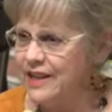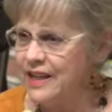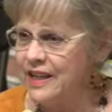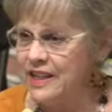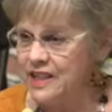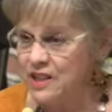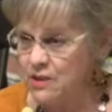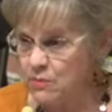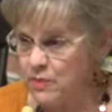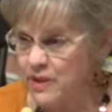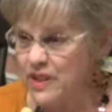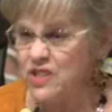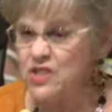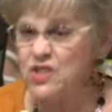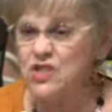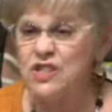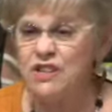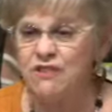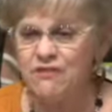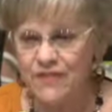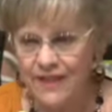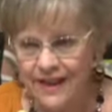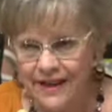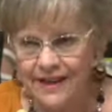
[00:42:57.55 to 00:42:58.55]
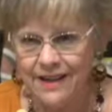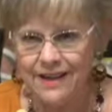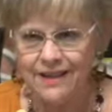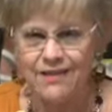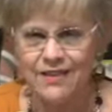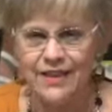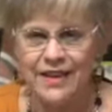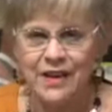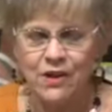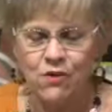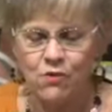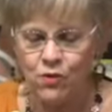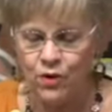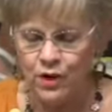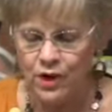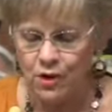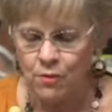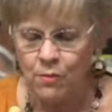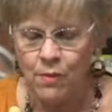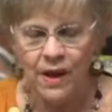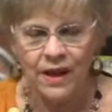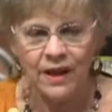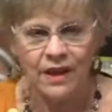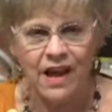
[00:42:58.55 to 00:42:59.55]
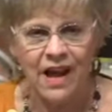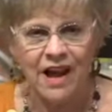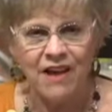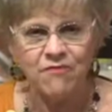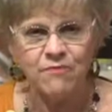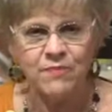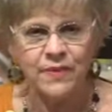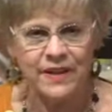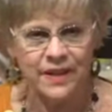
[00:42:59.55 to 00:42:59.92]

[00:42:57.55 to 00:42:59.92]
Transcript: in the midst of anything going on in my life